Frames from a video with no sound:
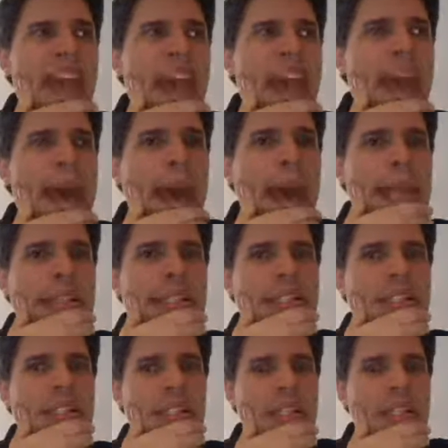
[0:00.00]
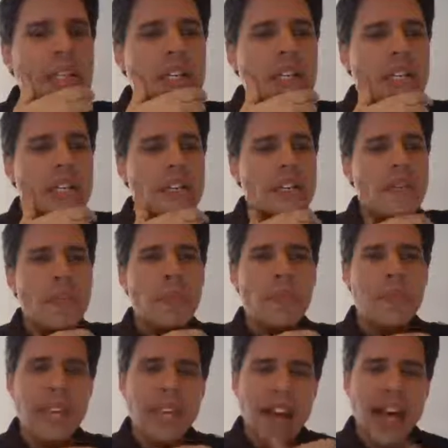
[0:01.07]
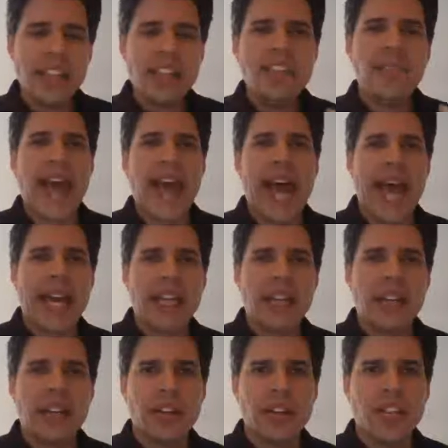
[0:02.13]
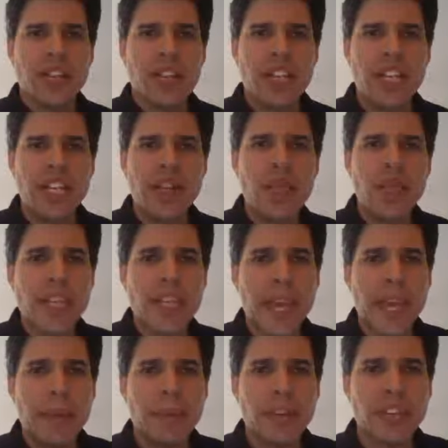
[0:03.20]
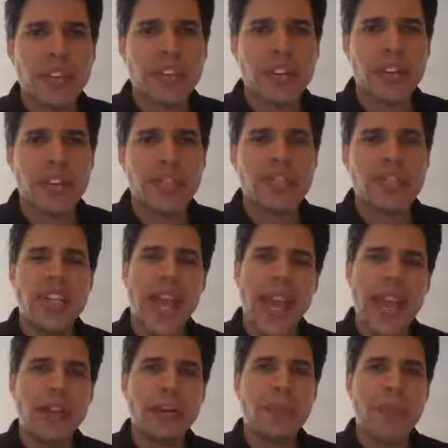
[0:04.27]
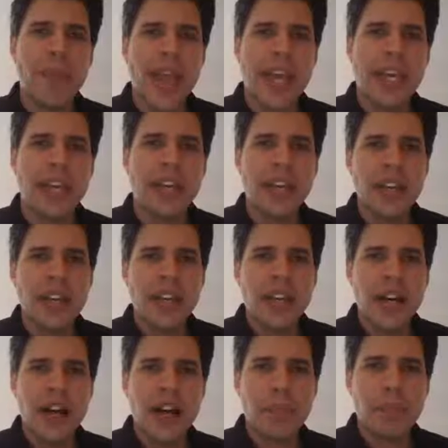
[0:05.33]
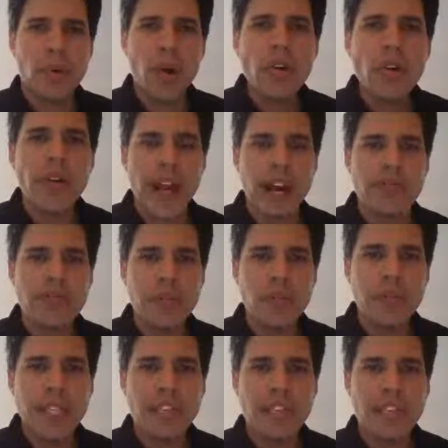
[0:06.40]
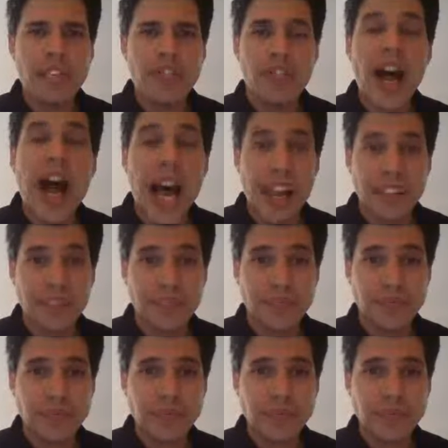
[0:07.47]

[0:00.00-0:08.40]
And because of that, she was able to sort tailor-make a program for me to survive.